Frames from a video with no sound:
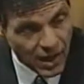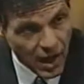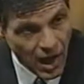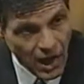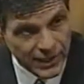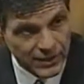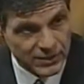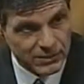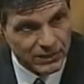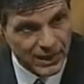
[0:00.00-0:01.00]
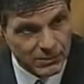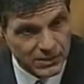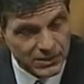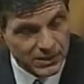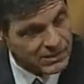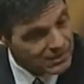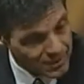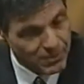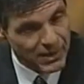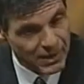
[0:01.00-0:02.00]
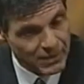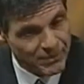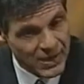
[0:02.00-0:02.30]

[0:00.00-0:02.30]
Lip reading: IUs of vitamin D. It's not bad.